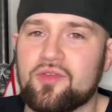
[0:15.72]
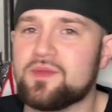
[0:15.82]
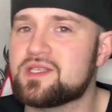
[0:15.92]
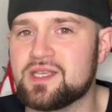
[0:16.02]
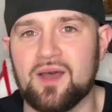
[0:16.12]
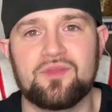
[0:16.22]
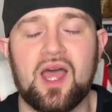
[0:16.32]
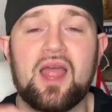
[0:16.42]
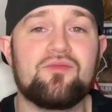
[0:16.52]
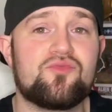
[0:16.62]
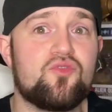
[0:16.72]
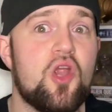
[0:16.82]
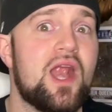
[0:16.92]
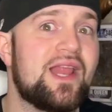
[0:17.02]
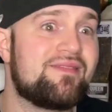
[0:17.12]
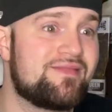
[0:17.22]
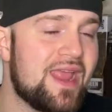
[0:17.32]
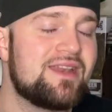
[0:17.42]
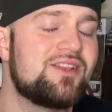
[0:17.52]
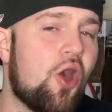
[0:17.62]
been subbed, I really
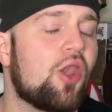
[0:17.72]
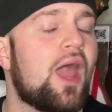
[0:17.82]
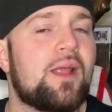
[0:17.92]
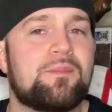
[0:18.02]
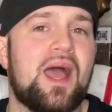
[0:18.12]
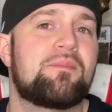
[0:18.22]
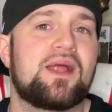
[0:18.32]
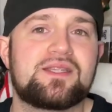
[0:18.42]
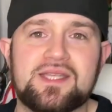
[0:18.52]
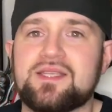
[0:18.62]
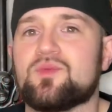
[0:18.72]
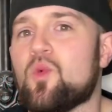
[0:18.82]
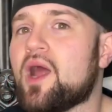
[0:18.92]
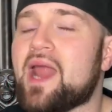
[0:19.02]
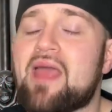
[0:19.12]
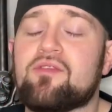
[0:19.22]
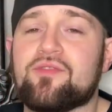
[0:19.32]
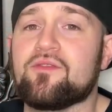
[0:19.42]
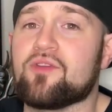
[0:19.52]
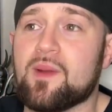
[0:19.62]
did not like Bad Batch Season 1.
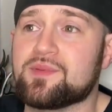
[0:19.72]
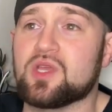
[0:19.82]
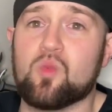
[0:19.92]
Everything from Episode